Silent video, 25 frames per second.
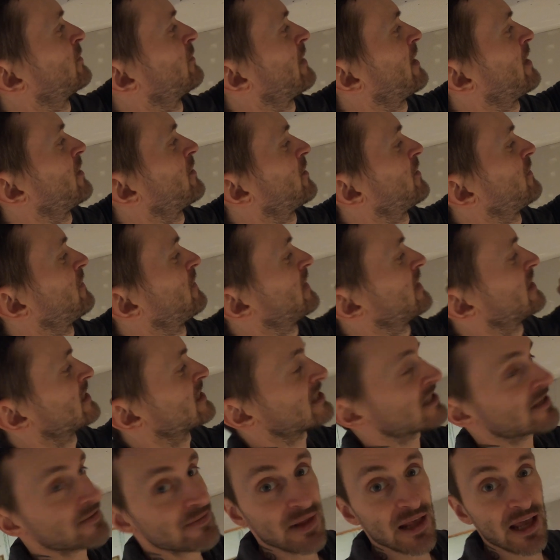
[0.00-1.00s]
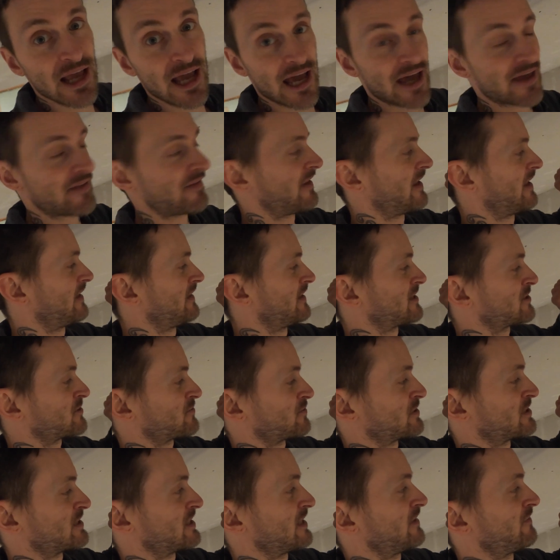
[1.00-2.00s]
the ground on this, and then this
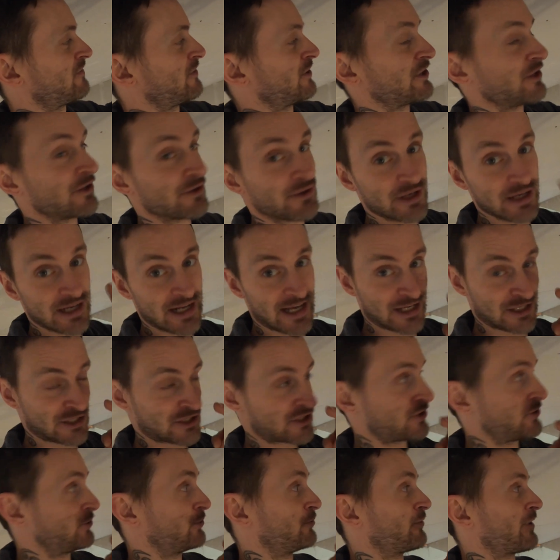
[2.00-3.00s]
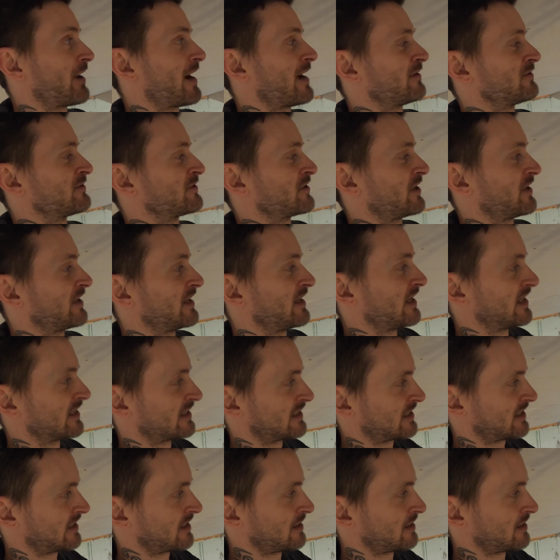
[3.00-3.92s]
receiver unit has 2 grounds on it.